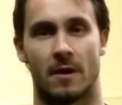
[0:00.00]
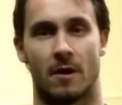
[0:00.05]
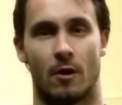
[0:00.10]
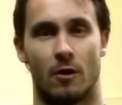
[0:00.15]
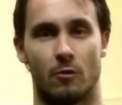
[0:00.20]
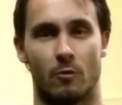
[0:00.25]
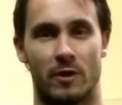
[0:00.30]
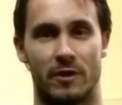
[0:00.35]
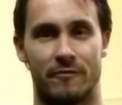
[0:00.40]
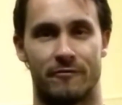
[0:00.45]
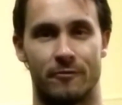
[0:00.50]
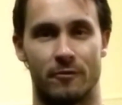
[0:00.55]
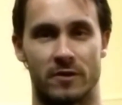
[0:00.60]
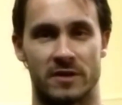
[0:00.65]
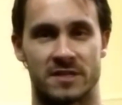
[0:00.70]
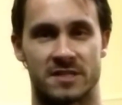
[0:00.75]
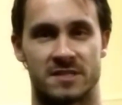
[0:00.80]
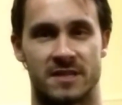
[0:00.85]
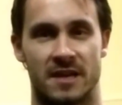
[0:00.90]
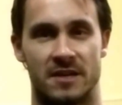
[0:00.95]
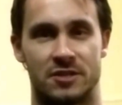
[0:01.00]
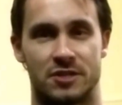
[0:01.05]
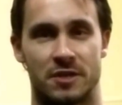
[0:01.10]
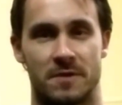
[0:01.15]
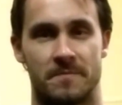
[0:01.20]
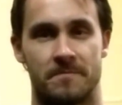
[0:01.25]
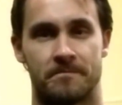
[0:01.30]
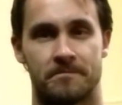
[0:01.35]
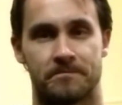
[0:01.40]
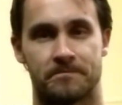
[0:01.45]
all the way to full
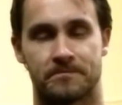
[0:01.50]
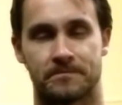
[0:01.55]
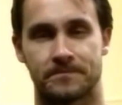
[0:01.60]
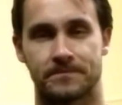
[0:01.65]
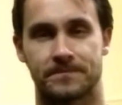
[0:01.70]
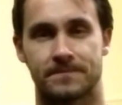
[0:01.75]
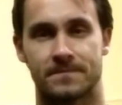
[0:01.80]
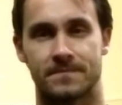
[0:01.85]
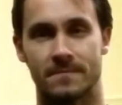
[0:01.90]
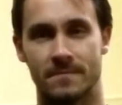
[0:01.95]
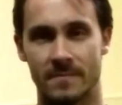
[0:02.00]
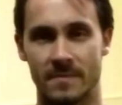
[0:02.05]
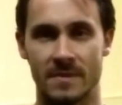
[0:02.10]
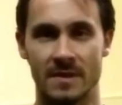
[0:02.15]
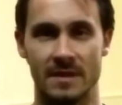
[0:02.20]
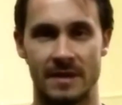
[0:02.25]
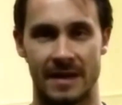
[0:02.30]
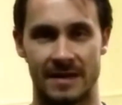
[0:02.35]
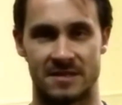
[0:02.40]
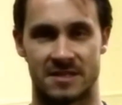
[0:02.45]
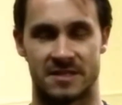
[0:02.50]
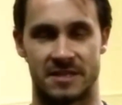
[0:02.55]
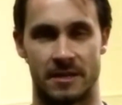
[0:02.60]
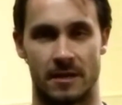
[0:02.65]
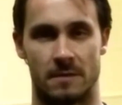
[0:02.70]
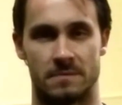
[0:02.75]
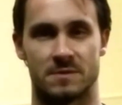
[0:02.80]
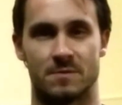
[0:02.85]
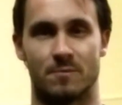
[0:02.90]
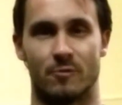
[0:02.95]
extension, and
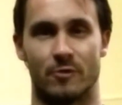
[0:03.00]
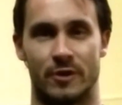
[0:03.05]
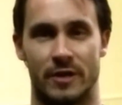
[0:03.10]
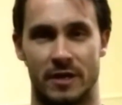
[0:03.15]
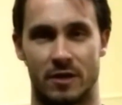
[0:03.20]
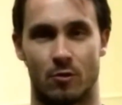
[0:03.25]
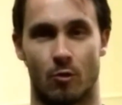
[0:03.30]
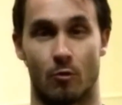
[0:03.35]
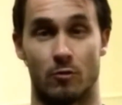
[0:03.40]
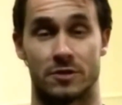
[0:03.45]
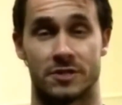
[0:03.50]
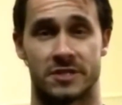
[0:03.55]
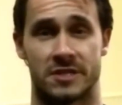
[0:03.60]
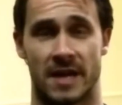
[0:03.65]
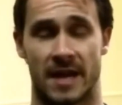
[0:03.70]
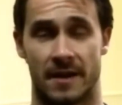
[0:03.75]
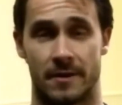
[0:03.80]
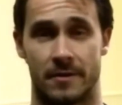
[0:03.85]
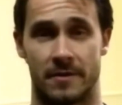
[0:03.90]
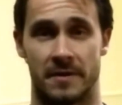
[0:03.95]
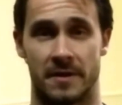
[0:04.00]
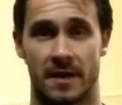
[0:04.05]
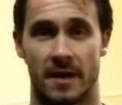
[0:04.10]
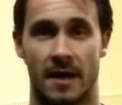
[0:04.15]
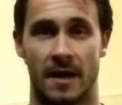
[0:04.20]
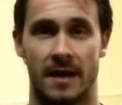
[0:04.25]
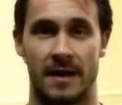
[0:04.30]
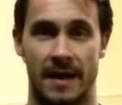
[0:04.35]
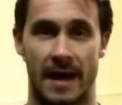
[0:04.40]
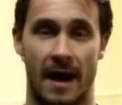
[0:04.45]
sit-ups Marine Corps standard.
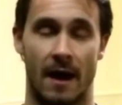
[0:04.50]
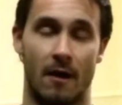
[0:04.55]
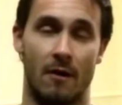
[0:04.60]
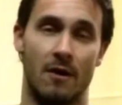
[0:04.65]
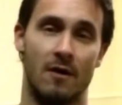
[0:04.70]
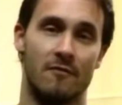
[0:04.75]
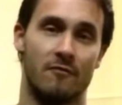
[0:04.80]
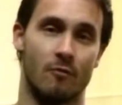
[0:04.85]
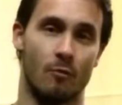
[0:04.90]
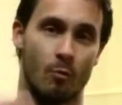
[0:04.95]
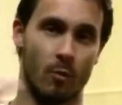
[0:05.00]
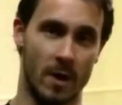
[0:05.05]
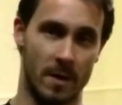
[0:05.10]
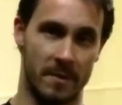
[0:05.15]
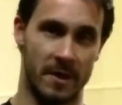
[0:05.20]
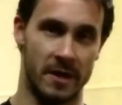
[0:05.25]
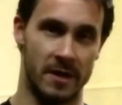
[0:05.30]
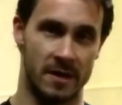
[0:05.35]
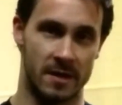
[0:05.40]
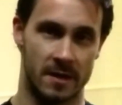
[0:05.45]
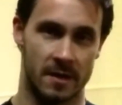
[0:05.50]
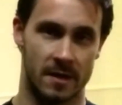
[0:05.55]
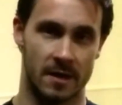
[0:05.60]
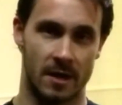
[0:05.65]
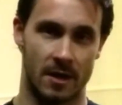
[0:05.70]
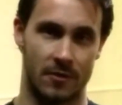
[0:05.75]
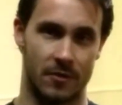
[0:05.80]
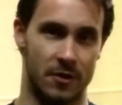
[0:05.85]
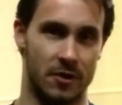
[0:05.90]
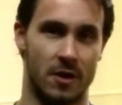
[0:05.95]
Now, for women,
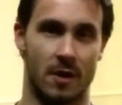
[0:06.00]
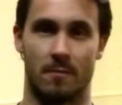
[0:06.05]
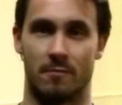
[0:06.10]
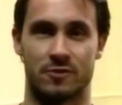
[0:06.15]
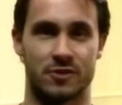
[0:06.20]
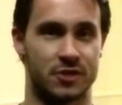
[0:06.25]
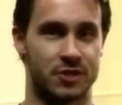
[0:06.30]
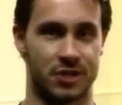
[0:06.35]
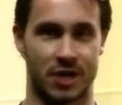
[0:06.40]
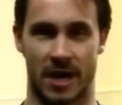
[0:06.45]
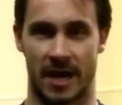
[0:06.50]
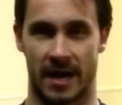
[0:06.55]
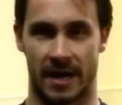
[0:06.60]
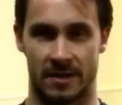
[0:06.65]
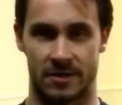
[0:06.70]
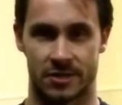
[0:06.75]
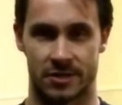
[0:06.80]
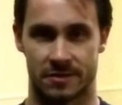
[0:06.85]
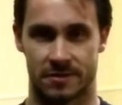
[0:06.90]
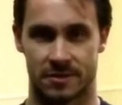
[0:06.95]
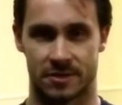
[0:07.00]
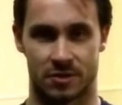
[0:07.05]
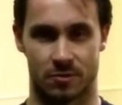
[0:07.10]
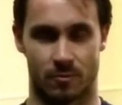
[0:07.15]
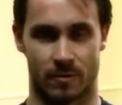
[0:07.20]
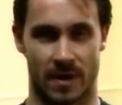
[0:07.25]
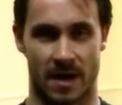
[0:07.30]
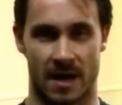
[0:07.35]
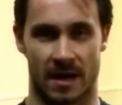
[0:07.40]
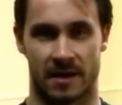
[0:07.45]
the numbers change. So
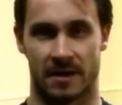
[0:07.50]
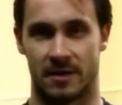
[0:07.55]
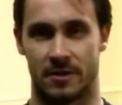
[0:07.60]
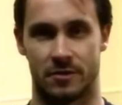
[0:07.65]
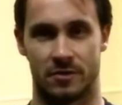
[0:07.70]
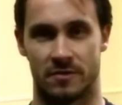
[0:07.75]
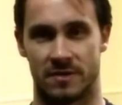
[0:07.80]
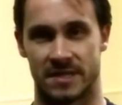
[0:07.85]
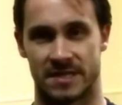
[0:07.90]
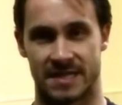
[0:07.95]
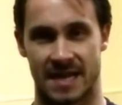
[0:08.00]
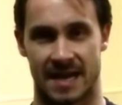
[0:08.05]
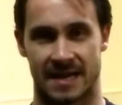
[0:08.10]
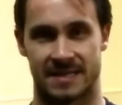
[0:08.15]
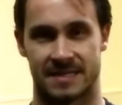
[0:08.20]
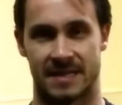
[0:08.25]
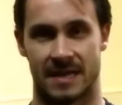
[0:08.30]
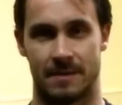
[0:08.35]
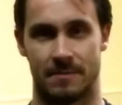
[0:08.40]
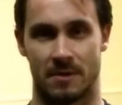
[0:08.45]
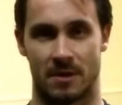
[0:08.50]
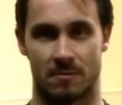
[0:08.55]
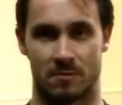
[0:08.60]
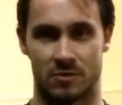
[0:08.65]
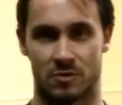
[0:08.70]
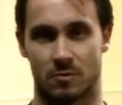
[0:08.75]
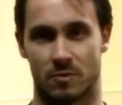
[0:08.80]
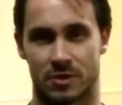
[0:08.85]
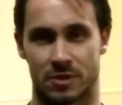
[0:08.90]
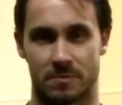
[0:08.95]
we're not going to do the exact same
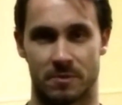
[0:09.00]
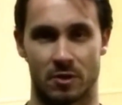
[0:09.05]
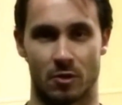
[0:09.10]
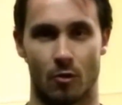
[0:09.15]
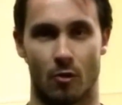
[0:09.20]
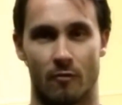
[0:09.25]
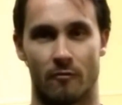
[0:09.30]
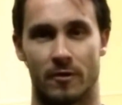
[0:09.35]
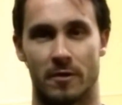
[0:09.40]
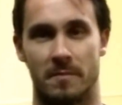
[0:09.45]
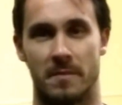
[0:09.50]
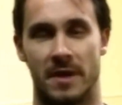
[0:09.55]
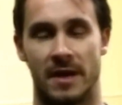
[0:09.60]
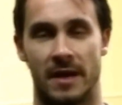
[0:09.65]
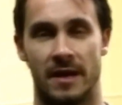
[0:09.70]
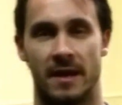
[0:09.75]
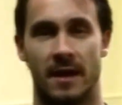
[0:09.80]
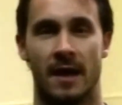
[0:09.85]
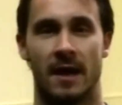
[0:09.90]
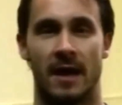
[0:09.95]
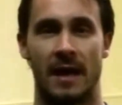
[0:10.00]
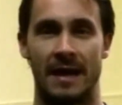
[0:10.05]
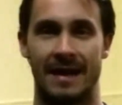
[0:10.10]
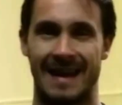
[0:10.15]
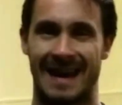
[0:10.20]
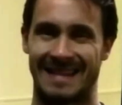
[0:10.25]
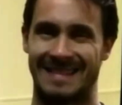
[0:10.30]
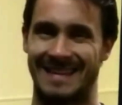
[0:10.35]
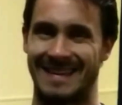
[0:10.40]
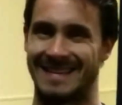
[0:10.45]
numbers, which I'm going to go over in a minute, and
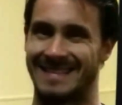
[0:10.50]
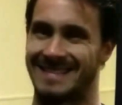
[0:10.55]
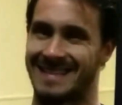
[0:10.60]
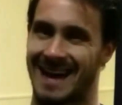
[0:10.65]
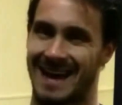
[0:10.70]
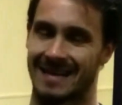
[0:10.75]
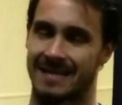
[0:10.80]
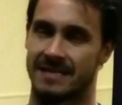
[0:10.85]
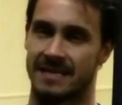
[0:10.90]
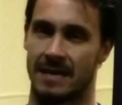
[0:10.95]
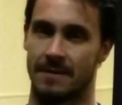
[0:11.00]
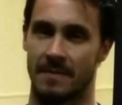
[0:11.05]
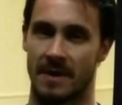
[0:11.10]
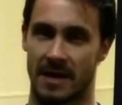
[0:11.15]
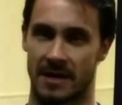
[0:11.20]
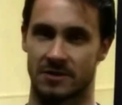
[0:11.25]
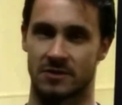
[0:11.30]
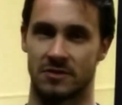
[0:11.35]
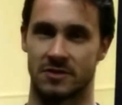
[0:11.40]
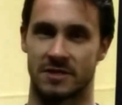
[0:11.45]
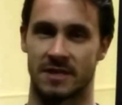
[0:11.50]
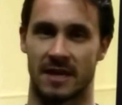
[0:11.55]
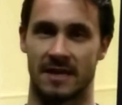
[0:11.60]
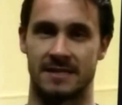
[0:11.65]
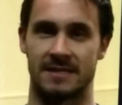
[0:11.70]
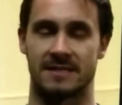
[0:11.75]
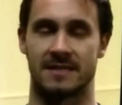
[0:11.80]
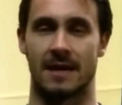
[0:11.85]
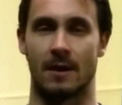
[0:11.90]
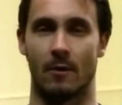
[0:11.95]
not the exact same
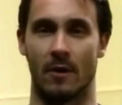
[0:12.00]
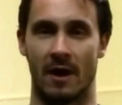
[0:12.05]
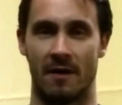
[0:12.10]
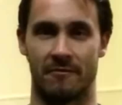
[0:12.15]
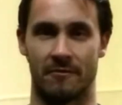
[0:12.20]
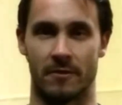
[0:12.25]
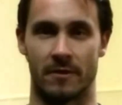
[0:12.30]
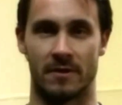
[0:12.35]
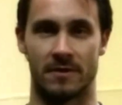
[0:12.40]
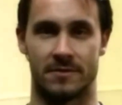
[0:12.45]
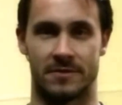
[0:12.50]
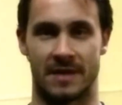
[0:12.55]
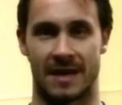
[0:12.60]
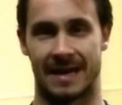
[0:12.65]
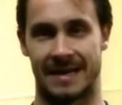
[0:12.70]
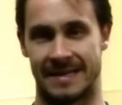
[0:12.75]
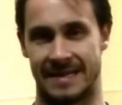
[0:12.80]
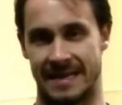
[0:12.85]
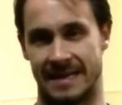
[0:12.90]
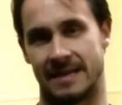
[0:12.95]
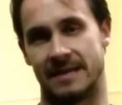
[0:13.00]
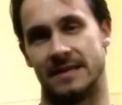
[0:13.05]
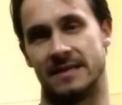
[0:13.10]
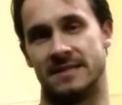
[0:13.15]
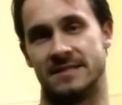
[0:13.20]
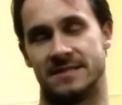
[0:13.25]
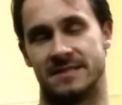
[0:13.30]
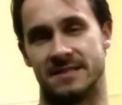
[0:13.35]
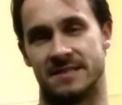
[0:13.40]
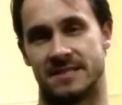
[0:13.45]
exercises. However, the idea
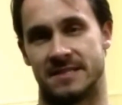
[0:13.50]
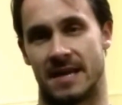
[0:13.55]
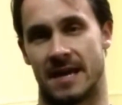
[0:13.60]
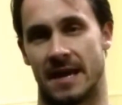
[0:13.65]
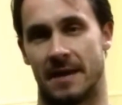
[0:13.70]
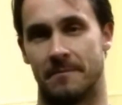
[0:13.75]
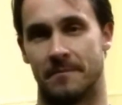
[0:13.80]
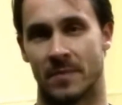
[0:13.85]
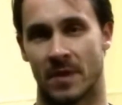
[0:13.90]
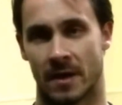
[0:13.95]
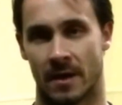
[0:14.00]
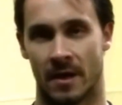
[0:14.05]
is the same.